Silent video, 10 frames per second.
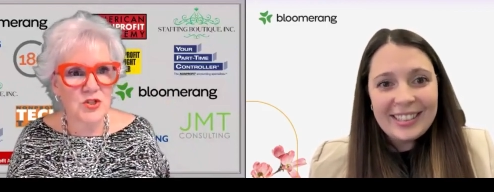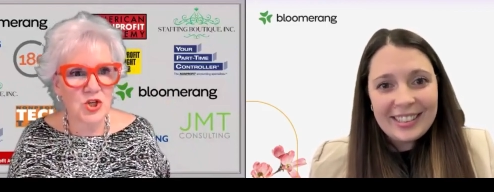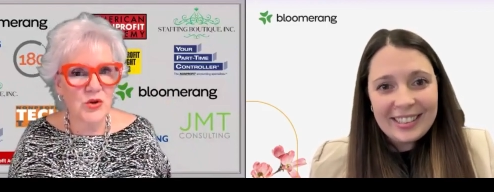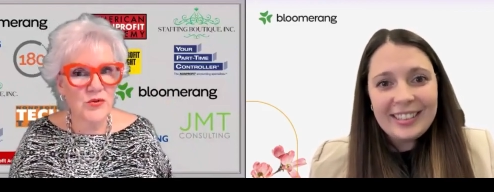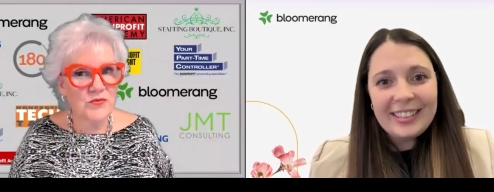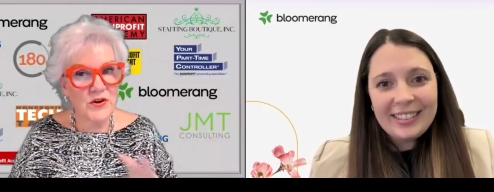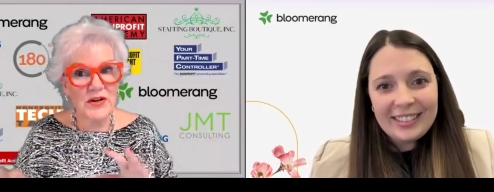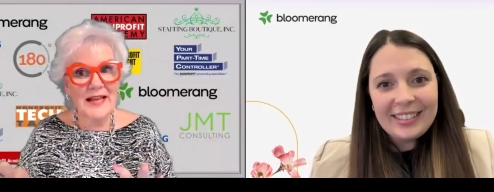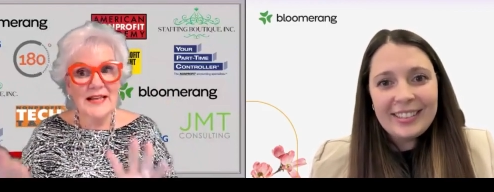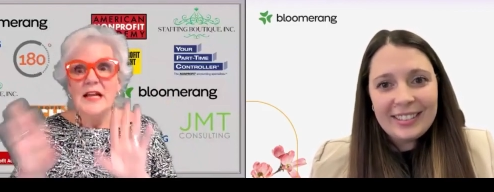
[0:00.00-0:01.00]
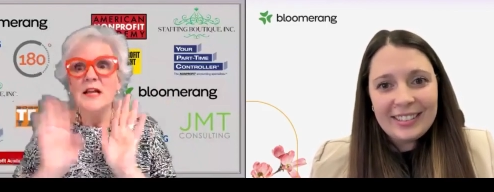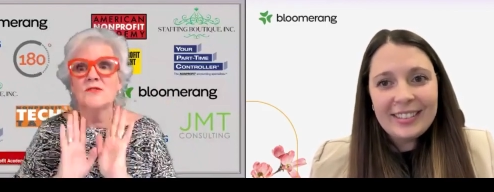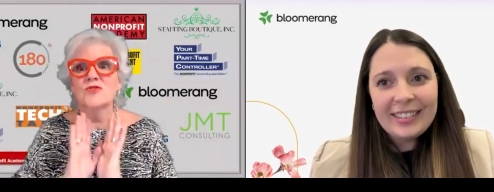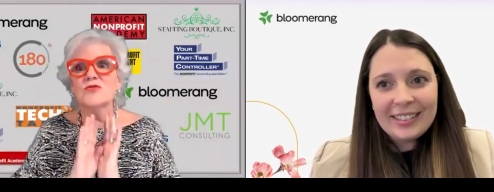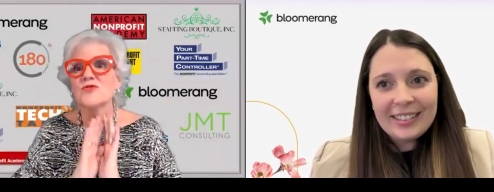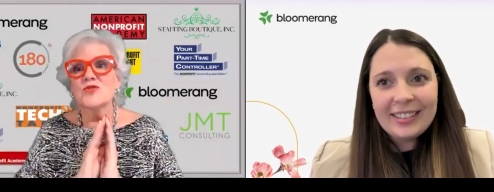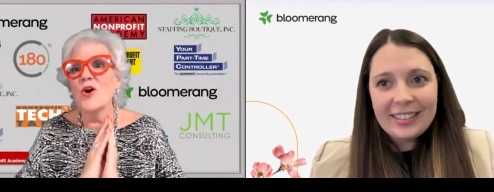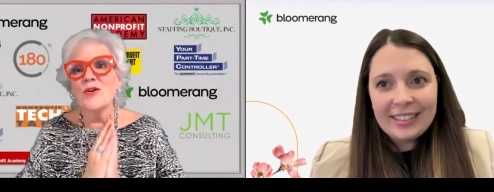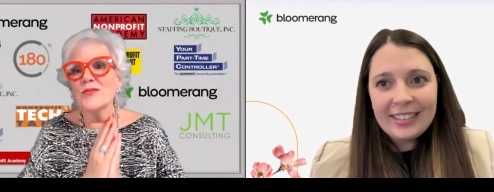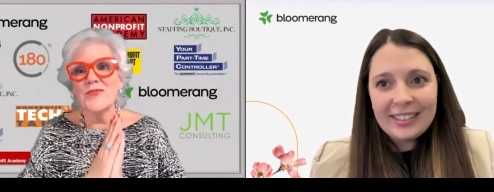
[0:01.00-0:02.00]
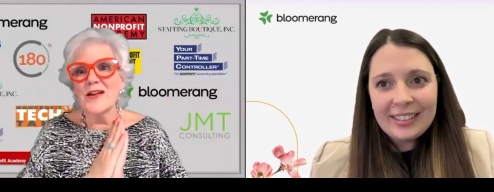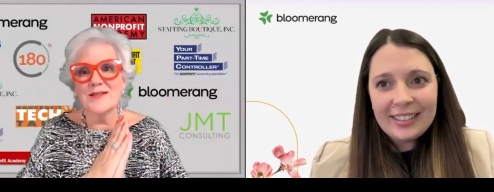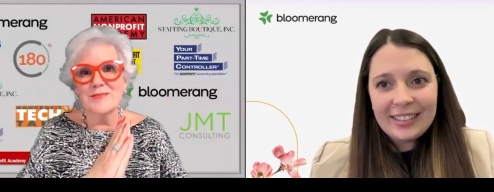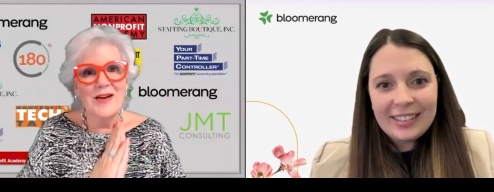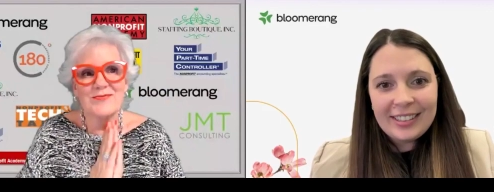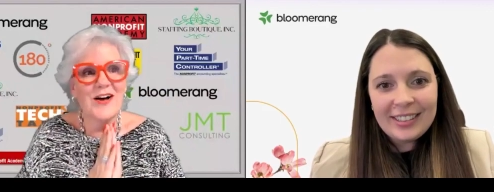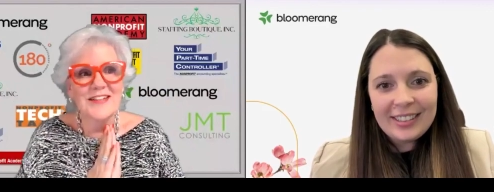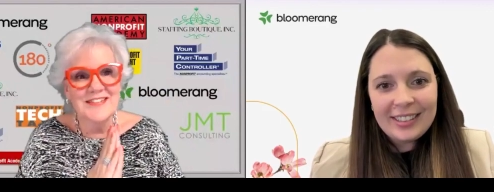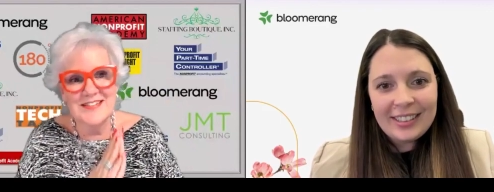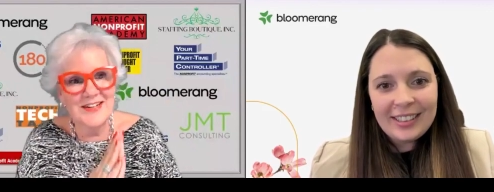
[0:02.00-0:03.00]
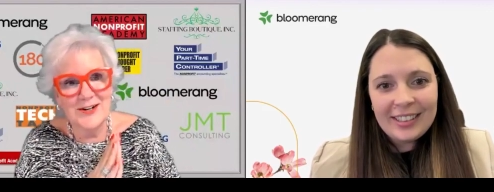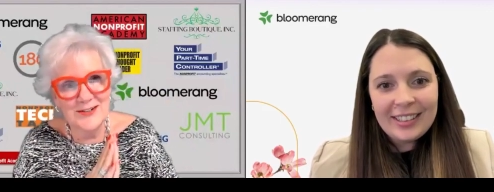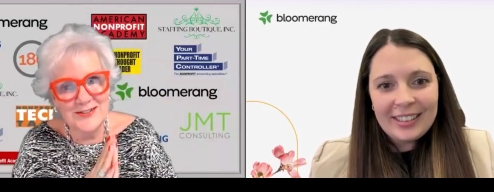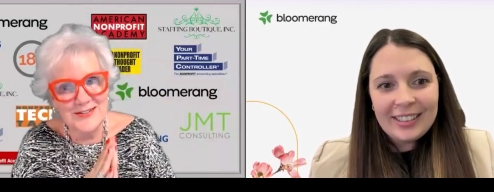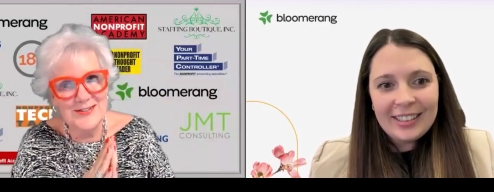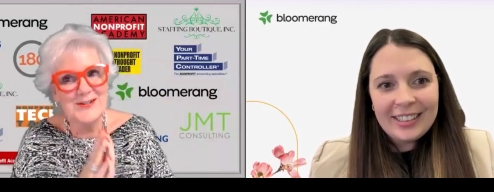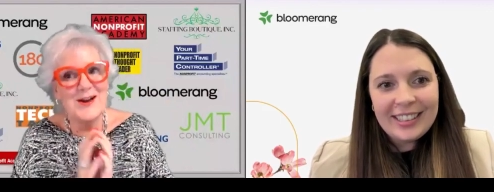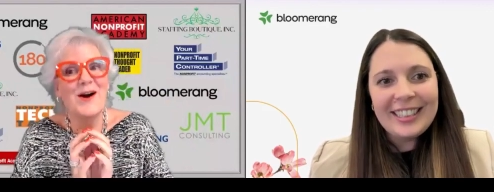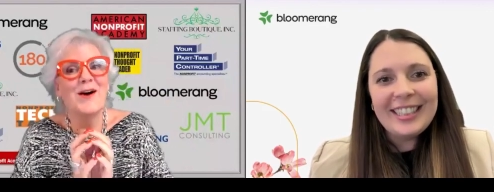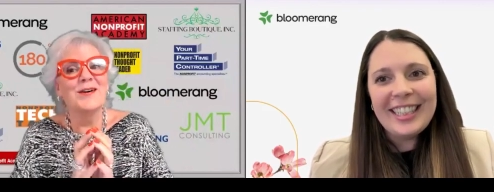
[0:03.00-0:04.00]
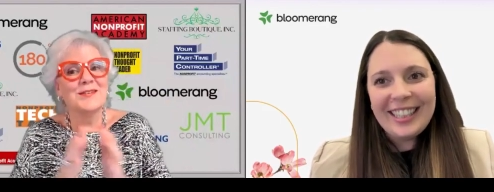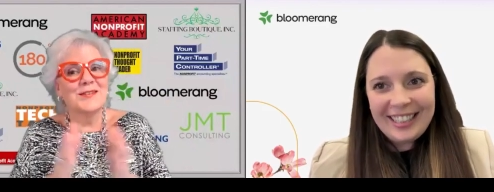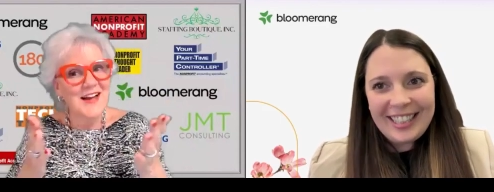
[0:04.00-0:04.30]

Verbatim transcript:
Speaker 1: You know, they're very like, don't offend my volunteers, you know?